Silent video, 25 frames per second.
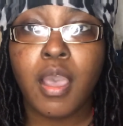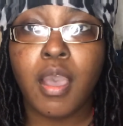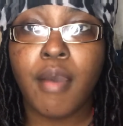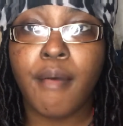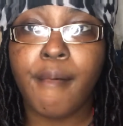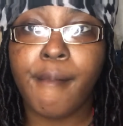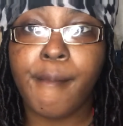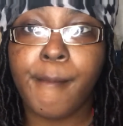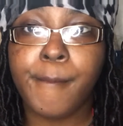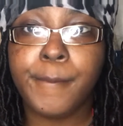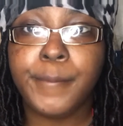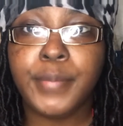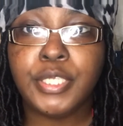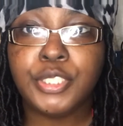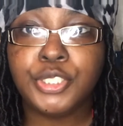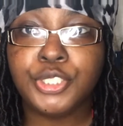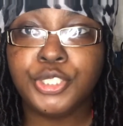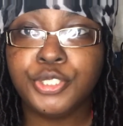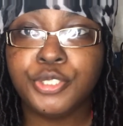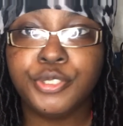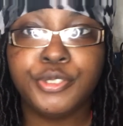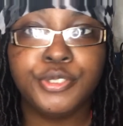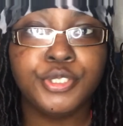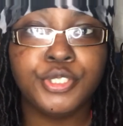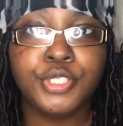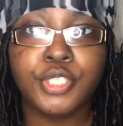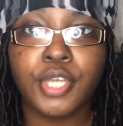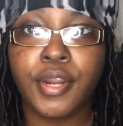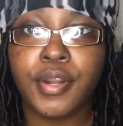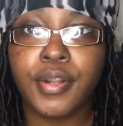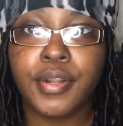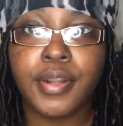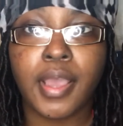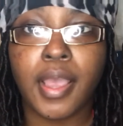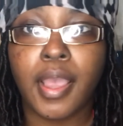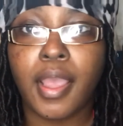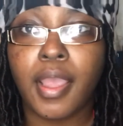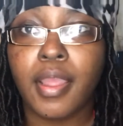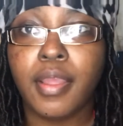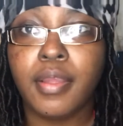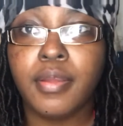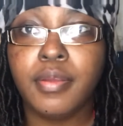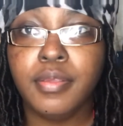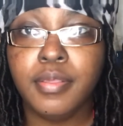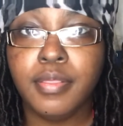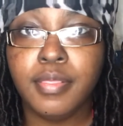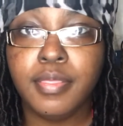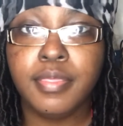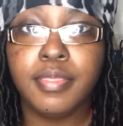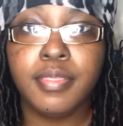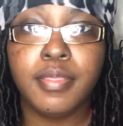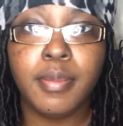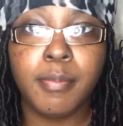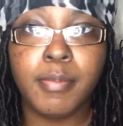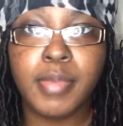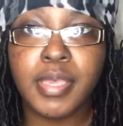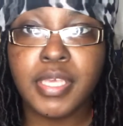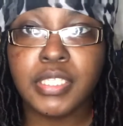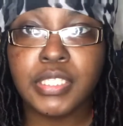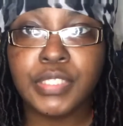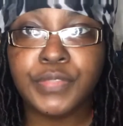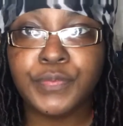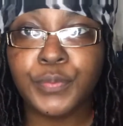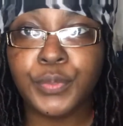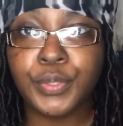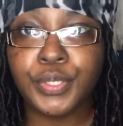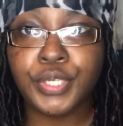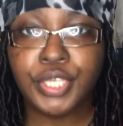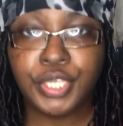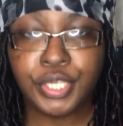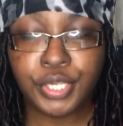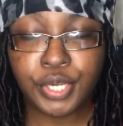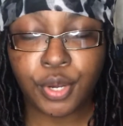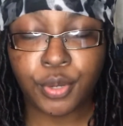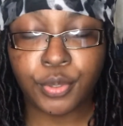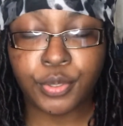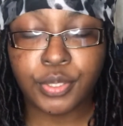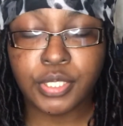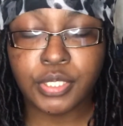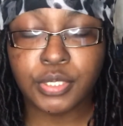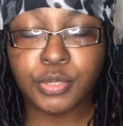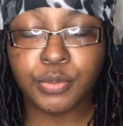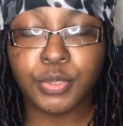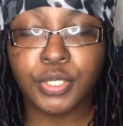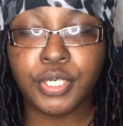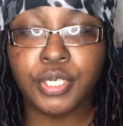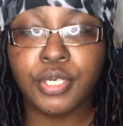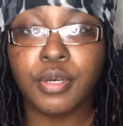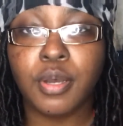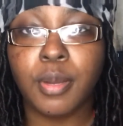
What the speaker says: and sugars are not the best for keto as well.